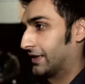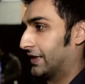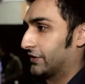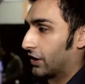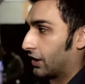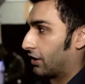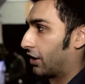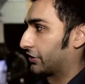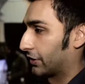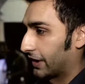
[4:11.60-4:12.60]
he's our
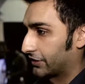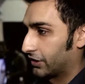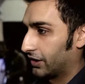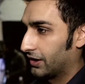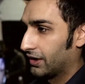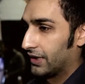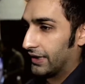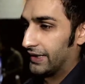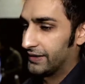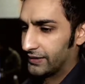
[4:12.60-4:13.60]
art director.
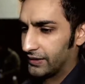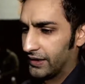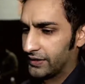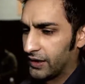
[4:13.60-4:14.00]
He's